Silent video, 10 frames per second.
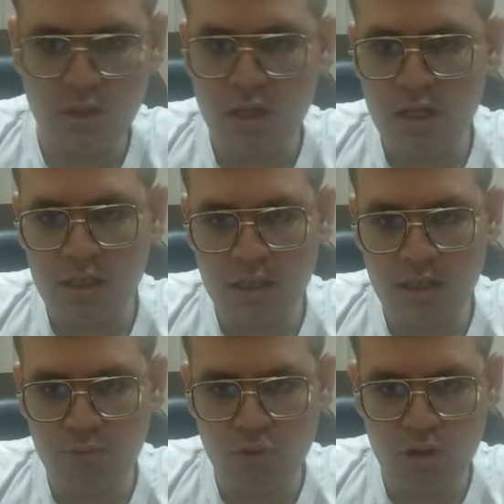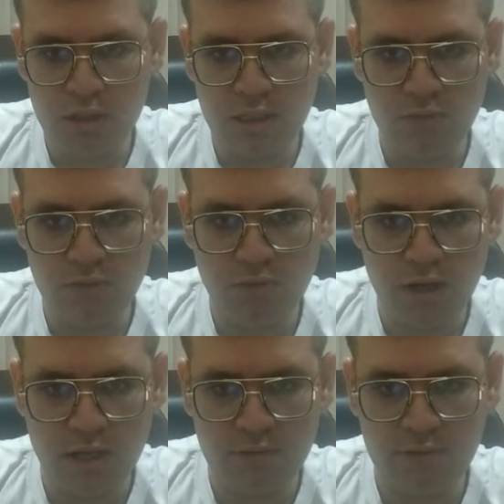E4,
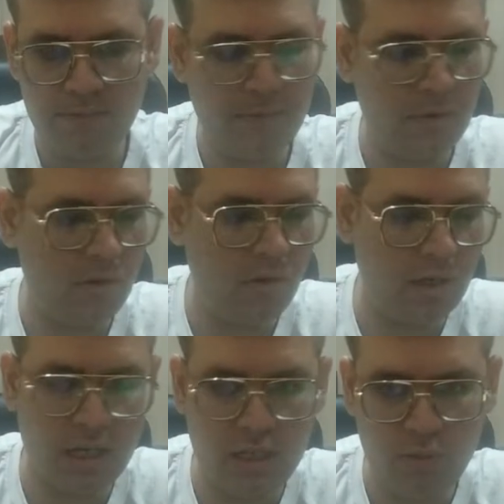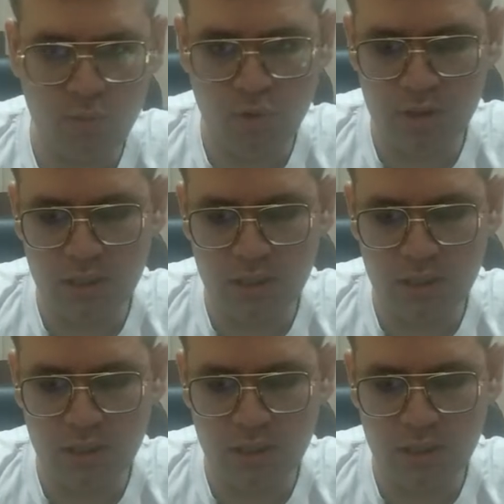E5. Okay, E4,